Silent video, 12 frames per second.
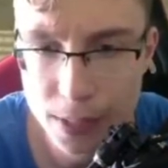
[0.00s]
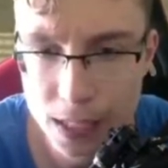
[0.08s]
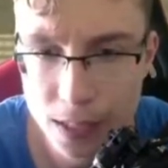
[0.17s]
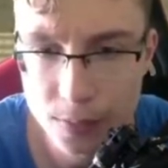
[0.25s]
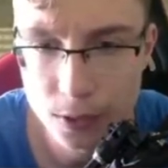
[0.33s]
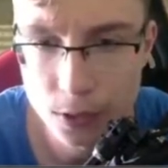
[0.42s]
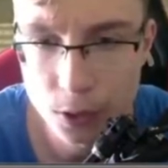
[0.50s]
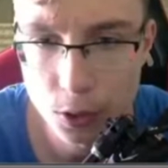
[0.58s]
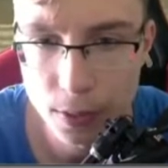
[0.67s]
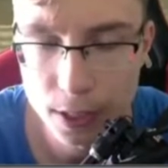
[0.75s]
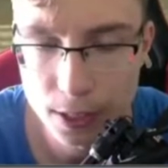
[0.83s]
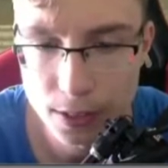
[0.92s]
gonna be even
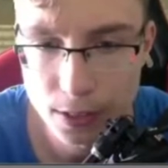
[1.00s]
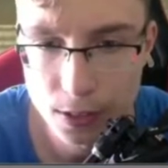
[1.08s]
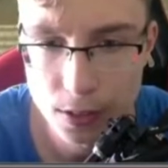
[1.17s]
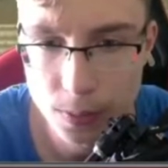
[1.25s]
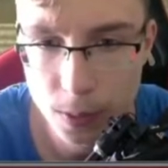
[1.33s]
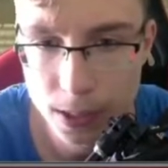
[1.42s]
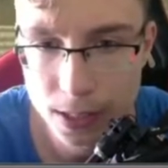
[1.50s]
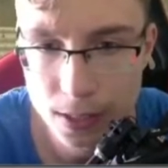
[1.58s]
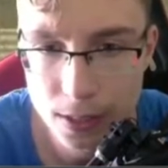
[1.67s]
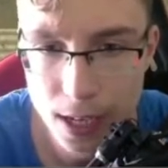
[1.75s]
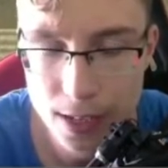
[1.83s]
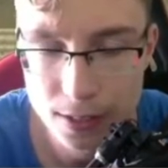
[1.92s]
nowhere as useful
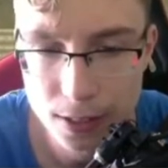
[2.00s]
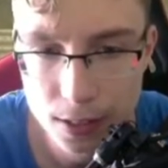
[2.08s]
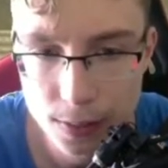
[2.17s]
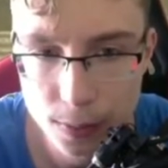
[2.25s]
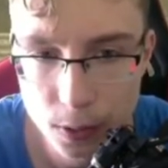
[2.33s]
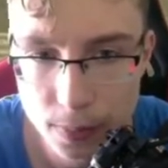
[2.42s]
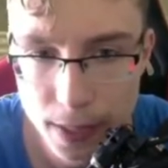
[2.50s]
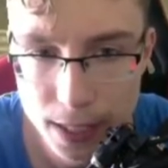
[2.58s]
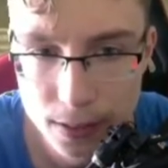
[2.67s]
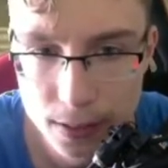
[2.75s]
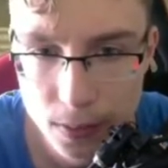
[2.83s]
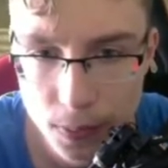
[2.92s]
as in this
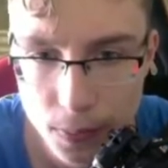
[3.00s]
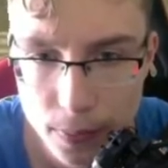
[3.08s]
format.